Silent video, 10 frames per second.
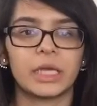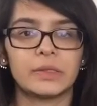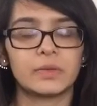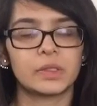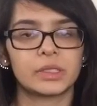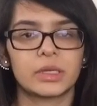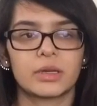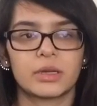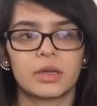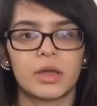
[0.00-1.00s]
I use
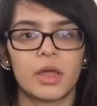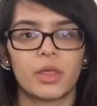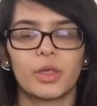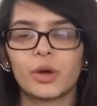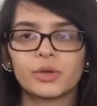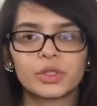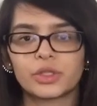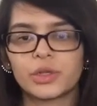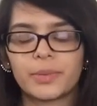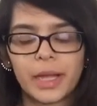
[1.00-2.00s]
those
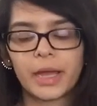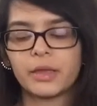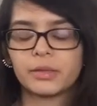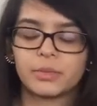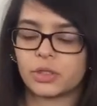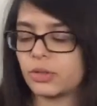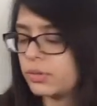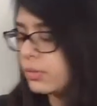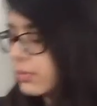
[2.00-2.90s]
to apply. Let me show you.